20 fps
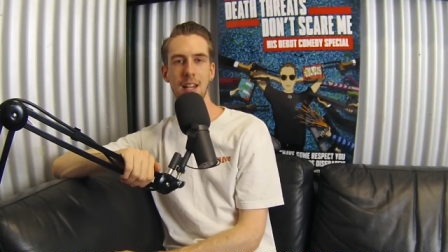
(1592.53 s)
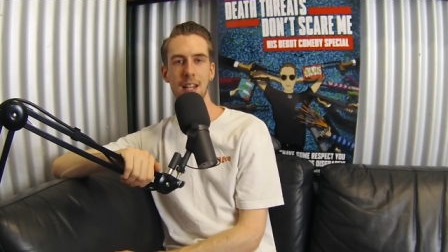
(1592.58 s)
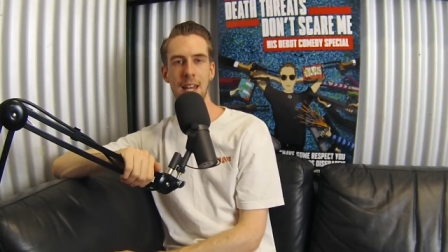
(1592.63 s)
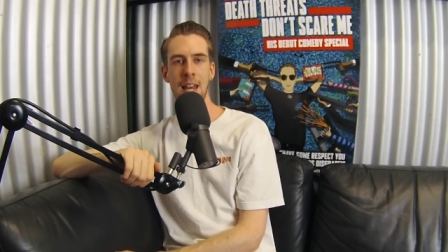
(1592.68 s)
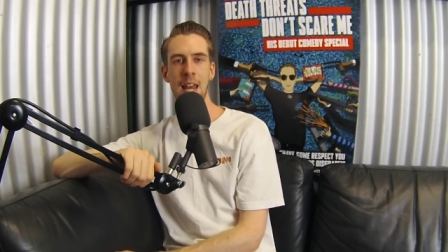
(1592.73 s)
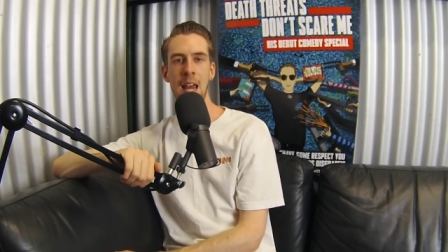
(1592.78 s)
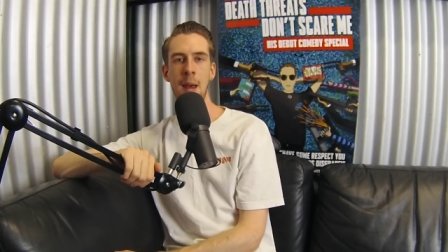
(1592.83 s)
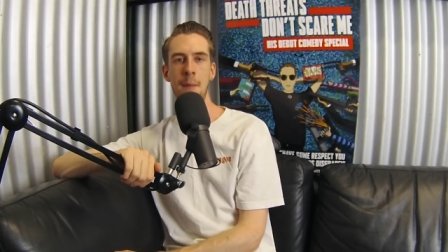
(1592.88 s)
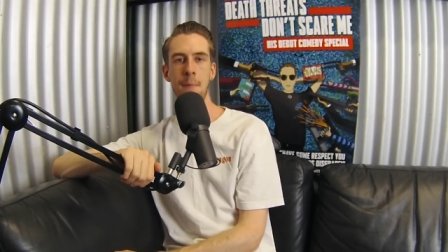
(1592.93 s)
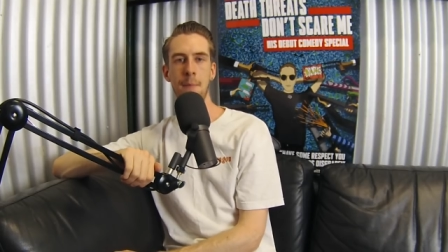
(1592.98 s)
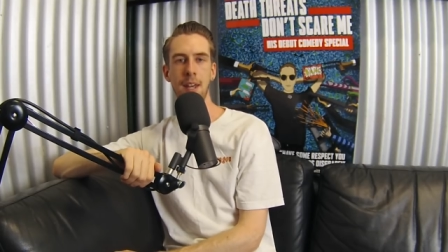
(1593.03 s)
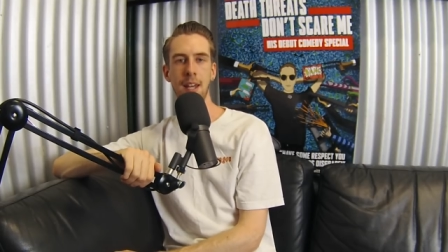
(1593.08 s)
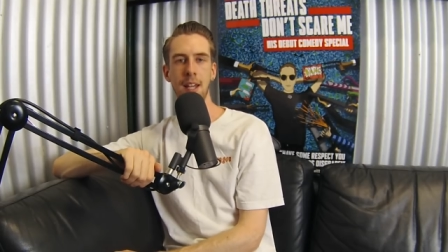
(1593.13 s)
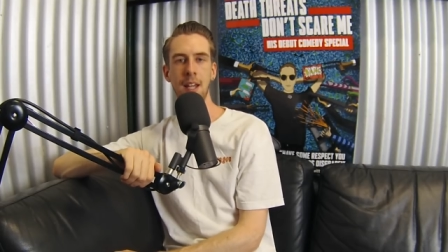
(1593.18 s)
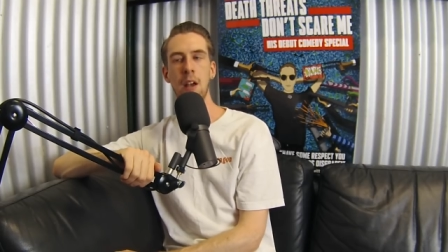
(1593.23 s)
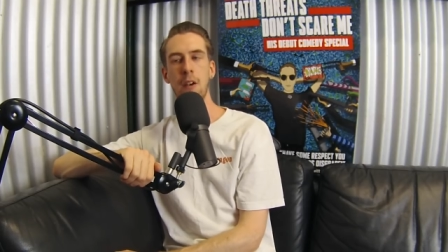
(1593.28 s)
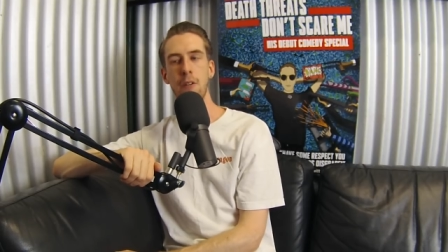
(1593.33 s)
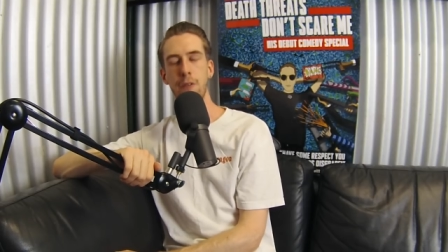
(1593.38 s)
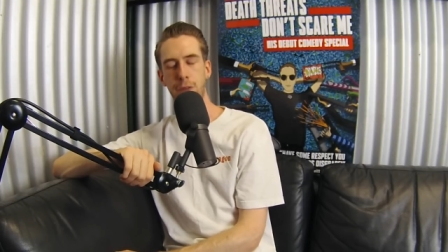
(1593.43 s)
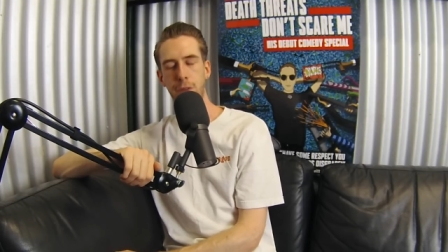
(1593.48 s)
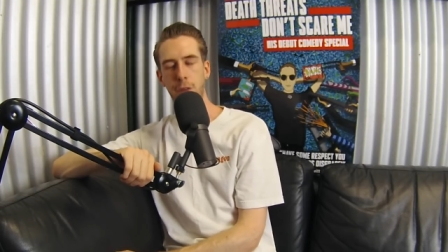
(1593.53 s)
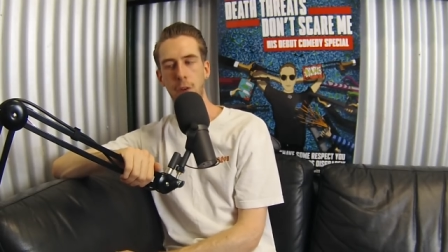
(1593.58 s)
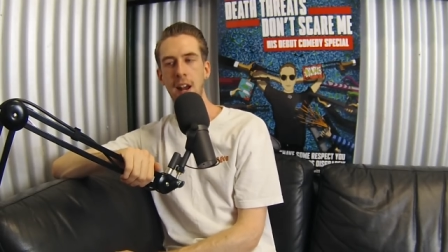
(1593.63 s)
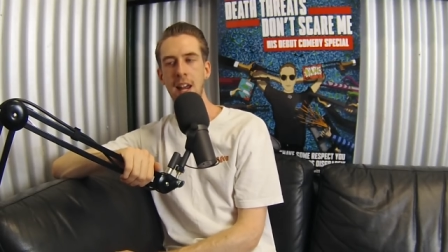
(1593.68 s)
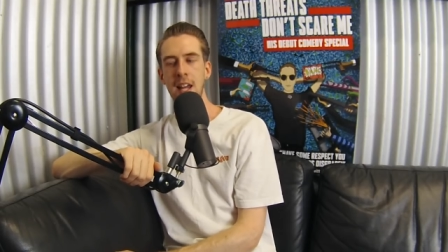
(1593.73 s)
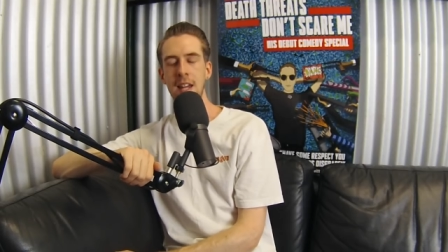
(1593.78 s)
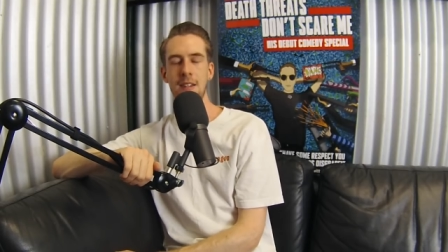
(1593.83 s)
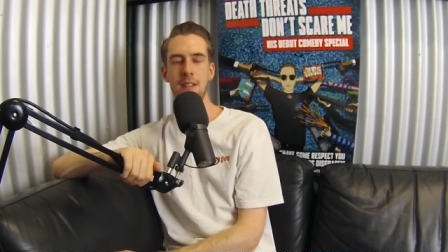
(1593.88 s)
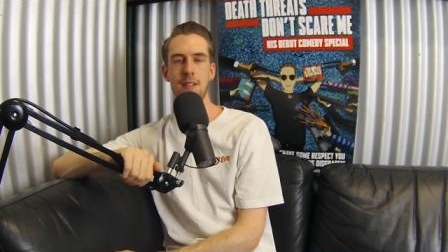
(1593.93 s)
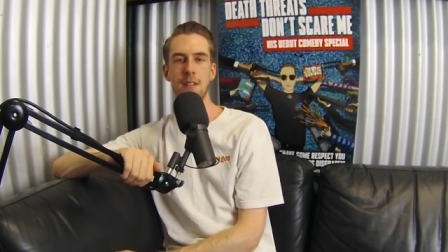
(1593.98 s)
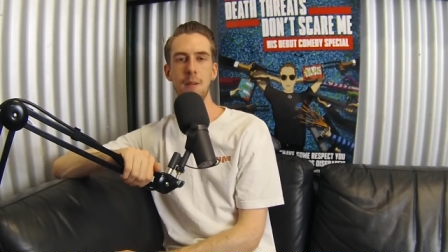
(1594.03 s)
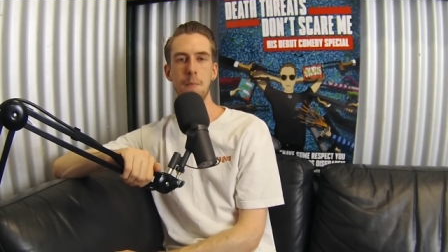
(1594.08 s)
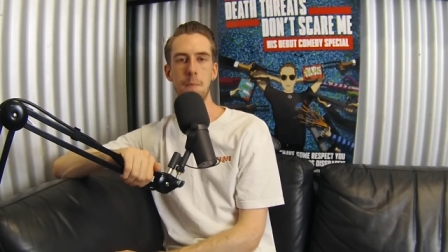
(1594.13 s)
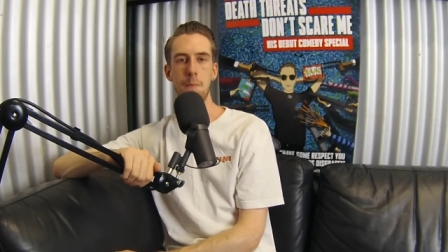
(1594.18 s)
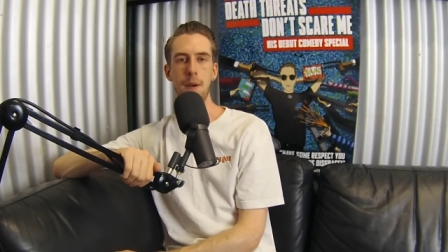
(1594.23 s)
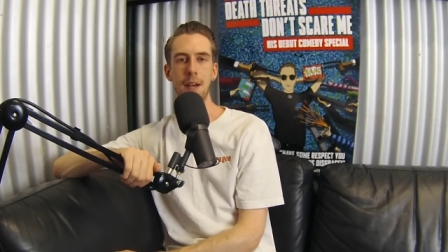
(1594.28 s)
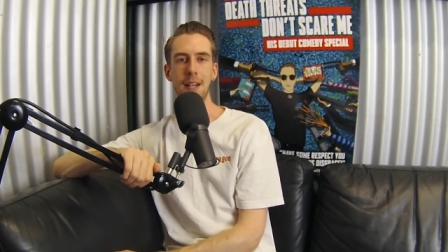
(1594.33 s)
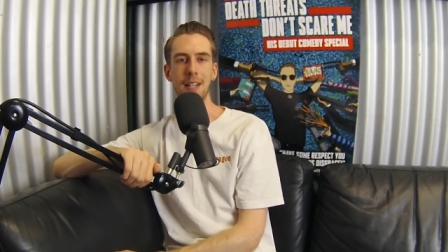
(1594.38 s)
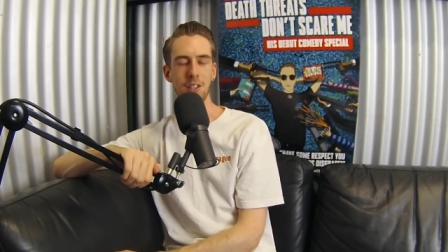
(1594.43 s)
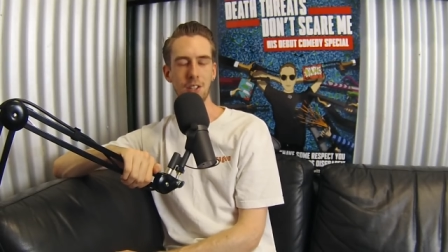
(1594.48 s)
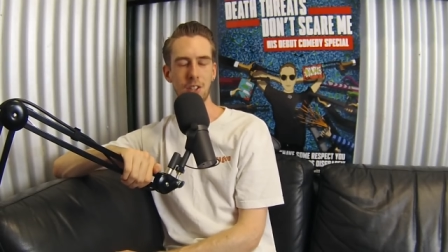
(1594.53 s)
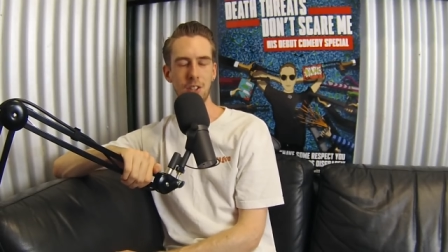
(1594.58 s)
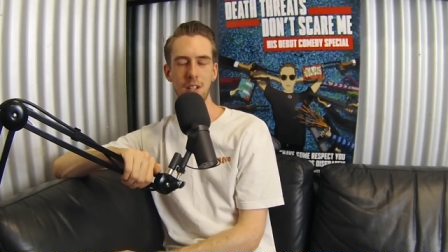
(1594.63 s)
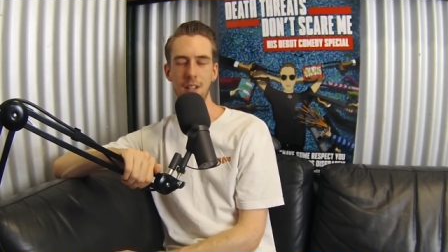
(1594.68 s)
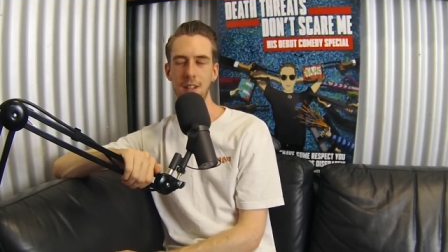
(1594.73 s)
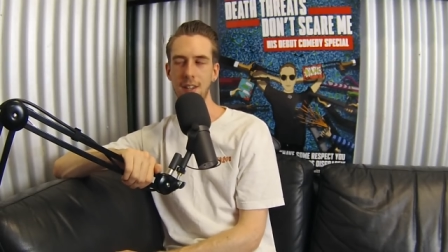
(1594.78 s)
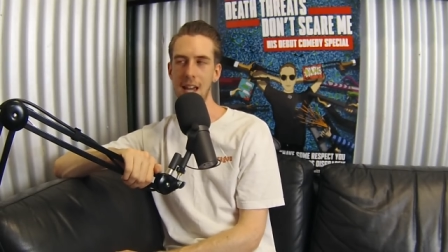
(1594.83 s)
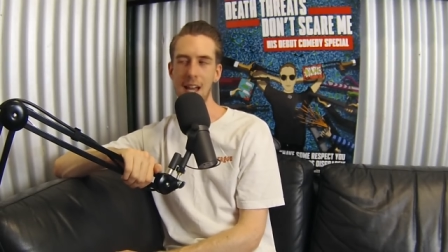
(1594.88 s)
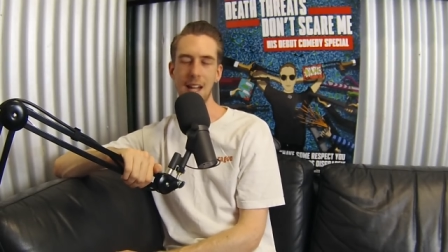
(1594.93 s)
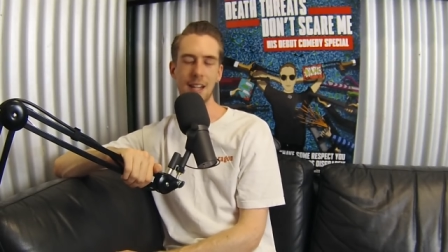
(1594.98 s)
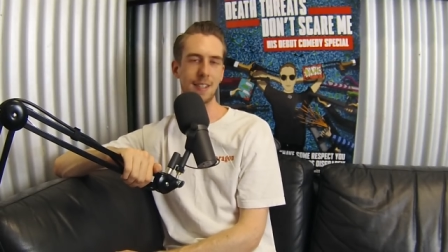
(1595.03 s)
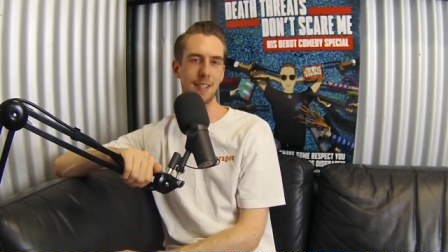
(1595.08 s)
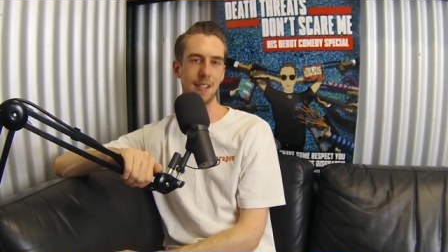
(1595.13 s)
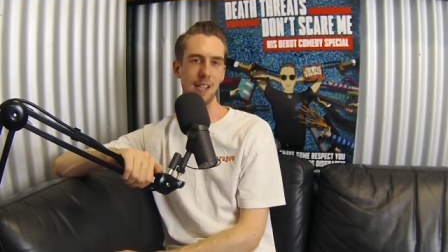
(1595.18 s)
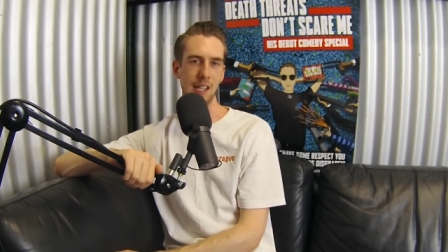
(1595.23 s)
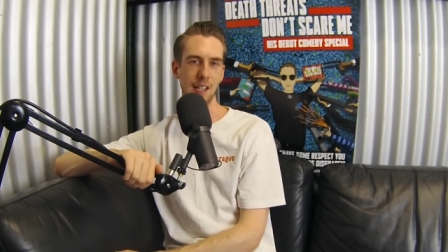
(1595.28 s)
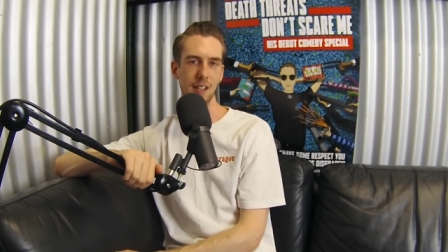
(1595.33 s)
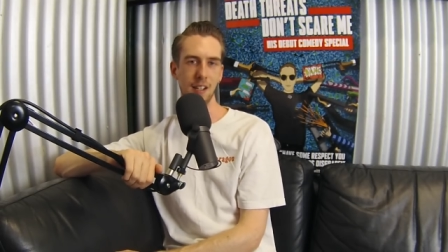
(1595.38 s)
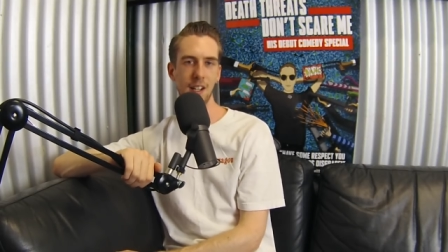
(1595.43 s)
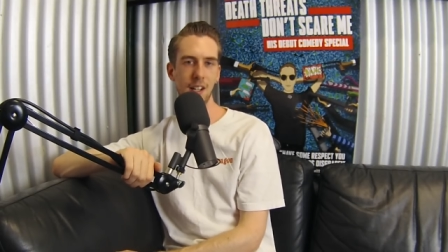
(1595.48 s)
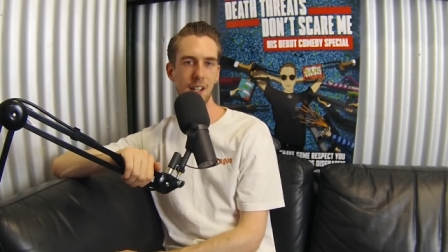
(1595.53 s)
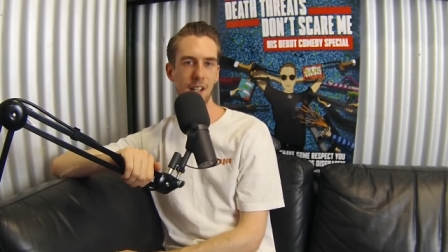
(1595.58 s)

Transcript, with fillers: camping, friends, beach. That's it.